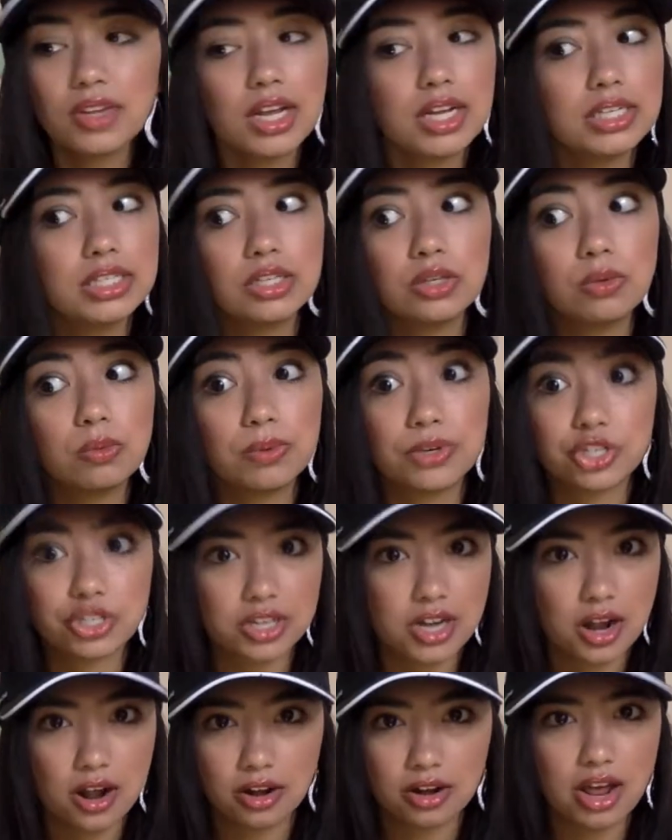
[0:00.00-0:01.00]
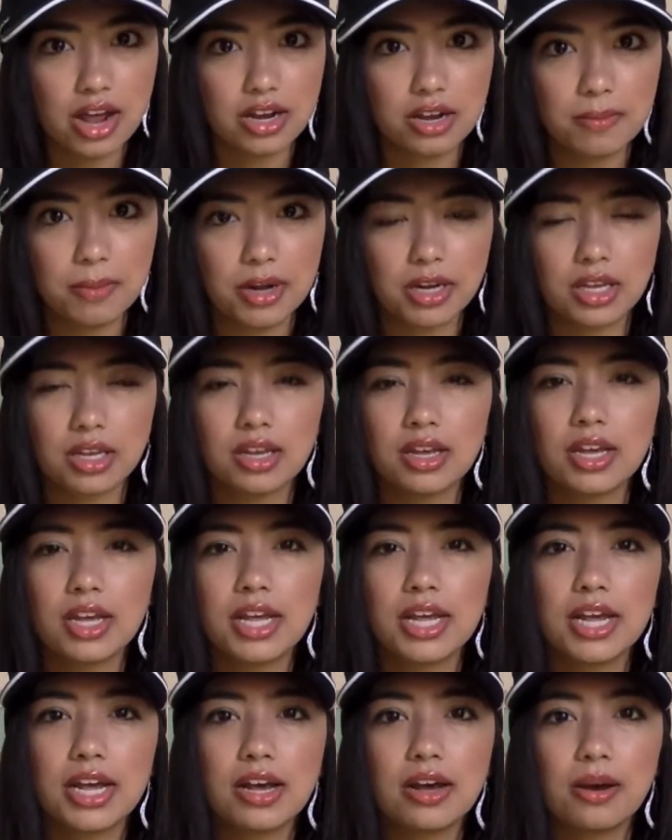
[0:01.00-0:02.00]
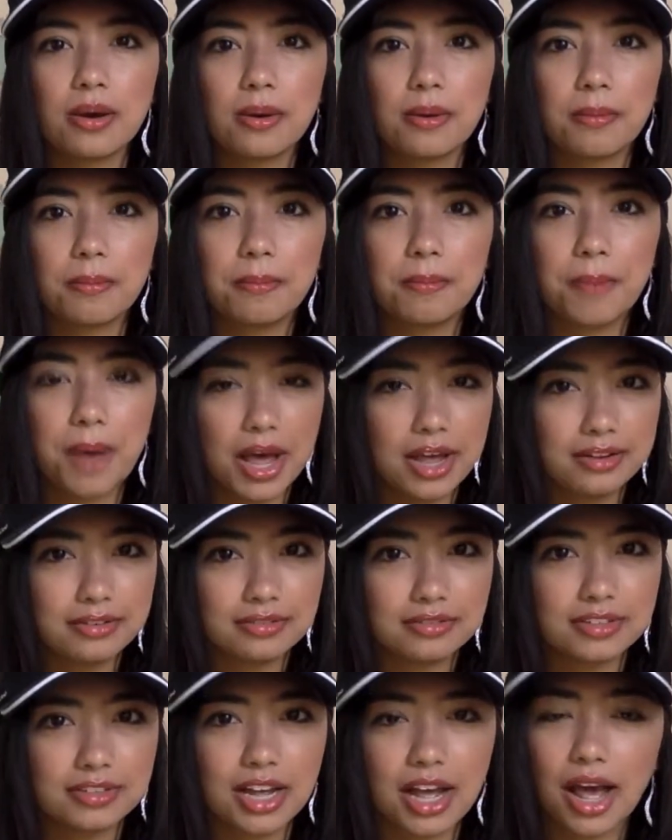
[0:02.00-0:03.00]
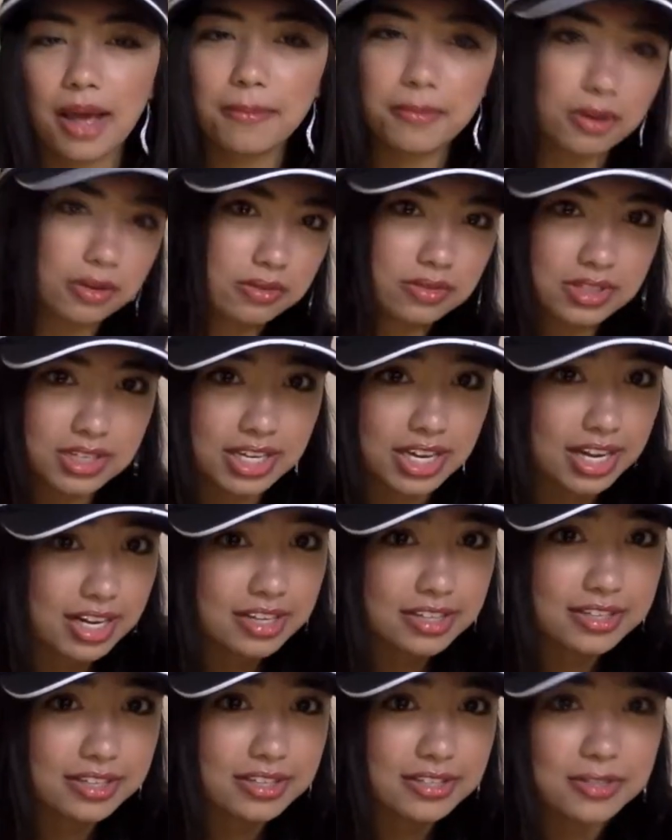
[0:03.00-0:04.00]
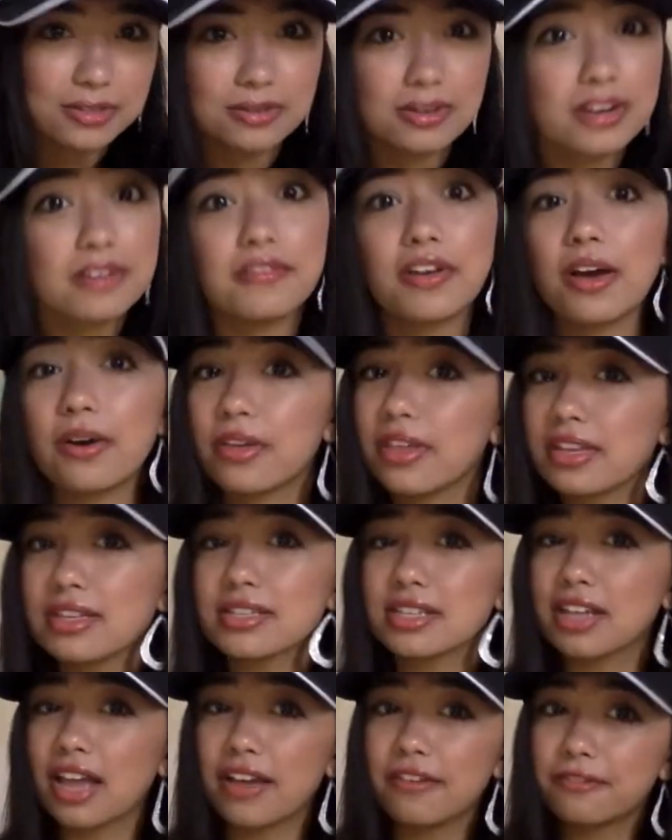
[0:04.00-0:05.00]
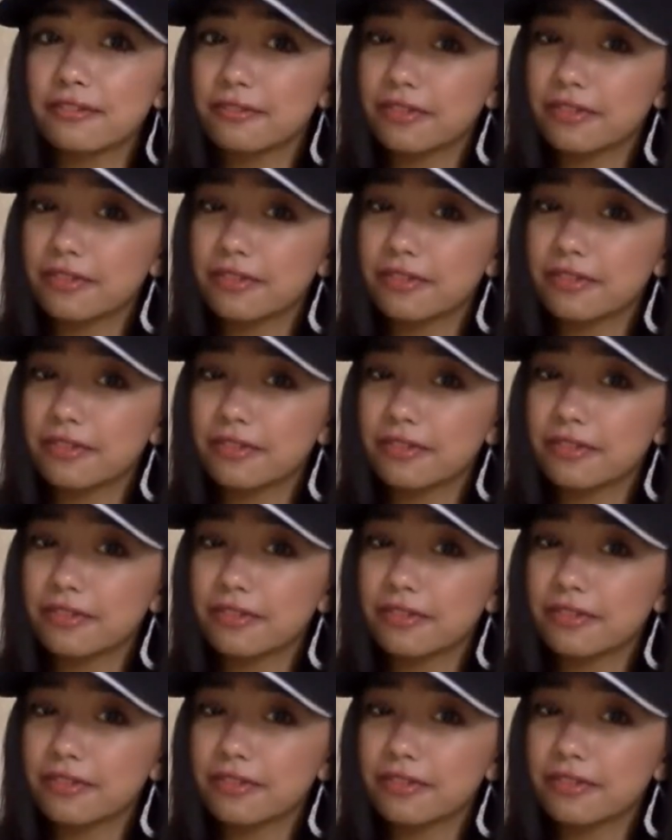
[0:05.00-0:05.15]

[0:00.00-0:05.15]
And I don't wish it on anybody. But I'm going to get into the story of how he's left,